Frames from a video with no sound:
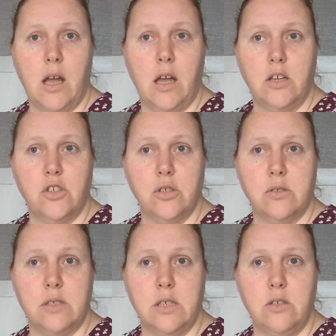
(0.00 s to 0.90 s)
I shall
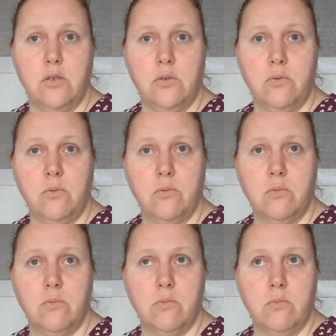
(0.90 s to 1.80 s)
see you
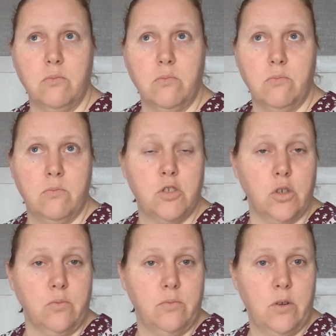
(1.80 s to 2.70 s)

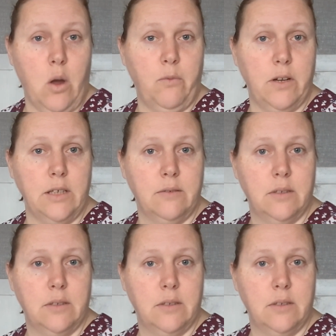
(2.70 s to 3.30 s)
soon, hopefully.